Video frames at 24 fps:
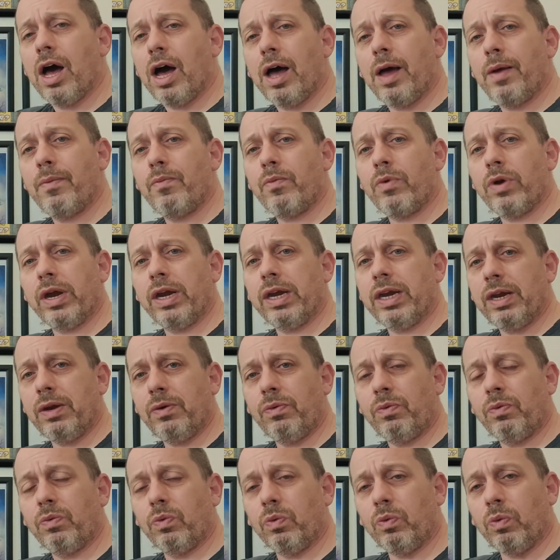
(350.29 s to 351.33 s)
I'm
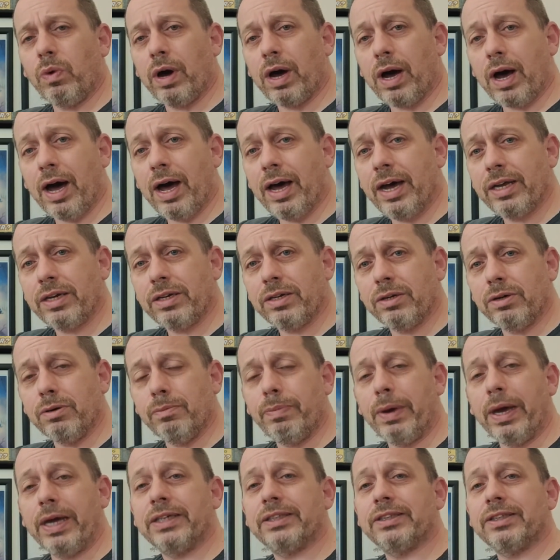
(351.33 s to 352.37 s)
rating what I
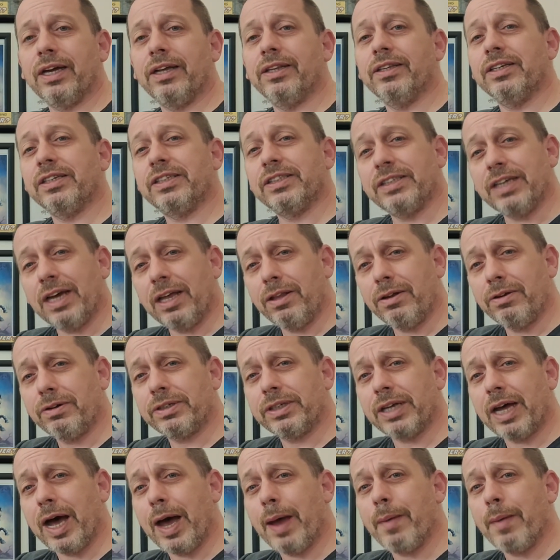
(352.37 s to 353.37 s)
do based on the sellers